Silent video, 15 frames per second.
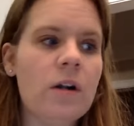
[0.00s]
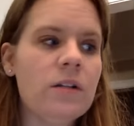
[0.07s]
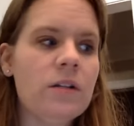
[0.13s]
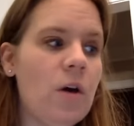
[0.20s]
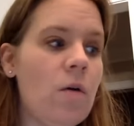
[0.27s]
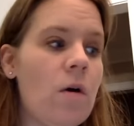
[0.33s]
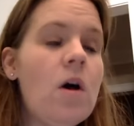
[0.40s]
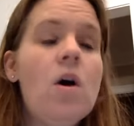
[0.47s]

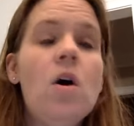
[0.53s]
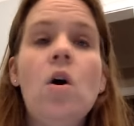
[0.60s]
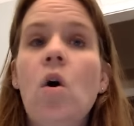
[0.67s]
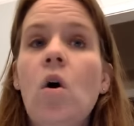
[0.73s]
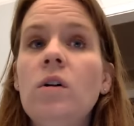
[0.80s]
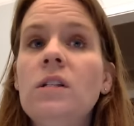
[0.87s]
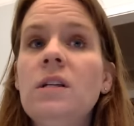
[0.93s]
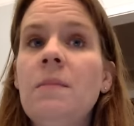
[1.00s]
So
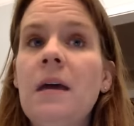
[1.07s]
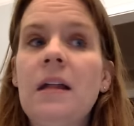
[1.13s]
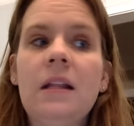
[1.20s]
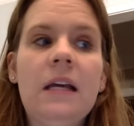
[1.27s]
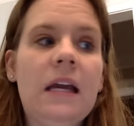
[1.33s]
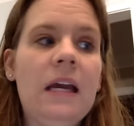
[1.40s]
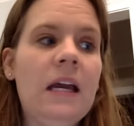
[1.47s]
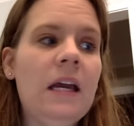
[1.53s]

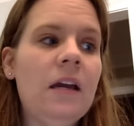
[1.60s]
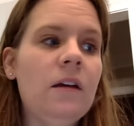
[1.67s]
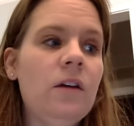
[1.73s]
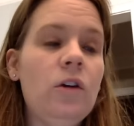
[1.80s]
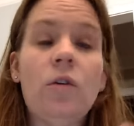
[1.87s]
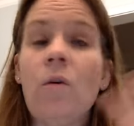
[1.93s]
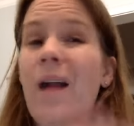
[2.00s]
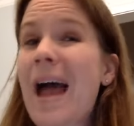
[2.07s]
ultimately, you
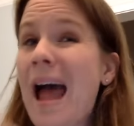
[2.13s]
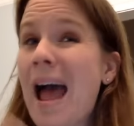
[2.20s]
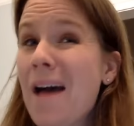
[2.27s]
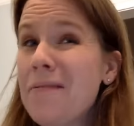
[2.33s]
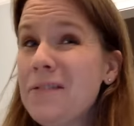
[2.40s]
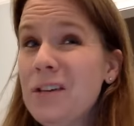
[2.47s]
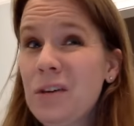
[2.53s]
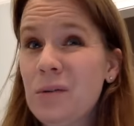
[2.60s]
don't have
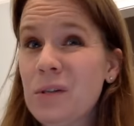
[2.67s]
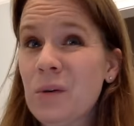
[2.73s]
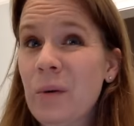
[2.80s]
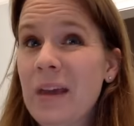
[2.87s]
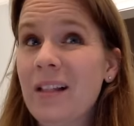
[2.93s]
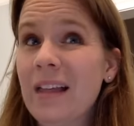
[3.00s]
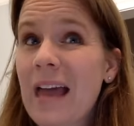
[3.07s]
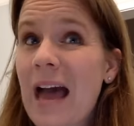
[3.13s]
to use a
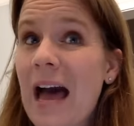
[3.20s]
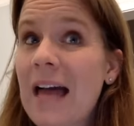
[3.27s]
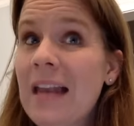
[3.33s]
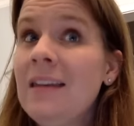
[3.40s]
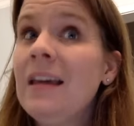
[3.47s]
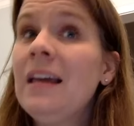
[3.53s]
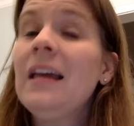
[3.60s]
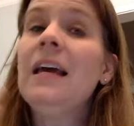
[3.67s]
weekly ad
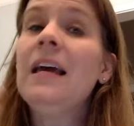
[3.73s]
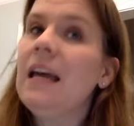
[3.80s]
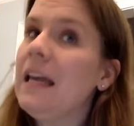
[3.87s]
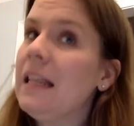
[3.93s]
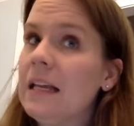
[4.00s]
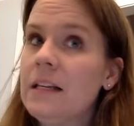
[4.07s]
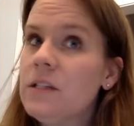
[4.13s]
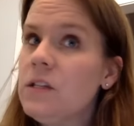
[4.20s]

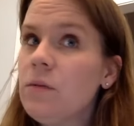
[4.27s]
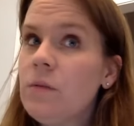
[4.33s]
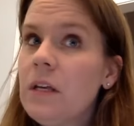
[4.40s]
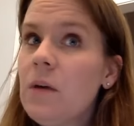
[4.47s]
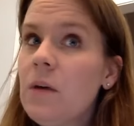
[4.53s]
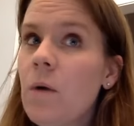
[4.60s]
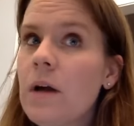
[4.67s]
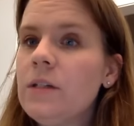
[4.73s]
unless you really
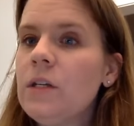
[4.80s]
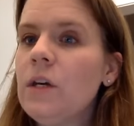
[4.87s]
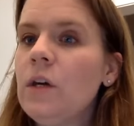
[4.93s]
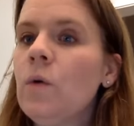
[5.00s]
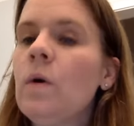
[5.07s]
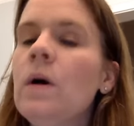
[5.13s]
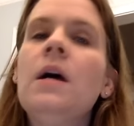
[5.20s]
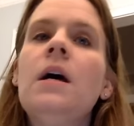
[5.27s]
want to,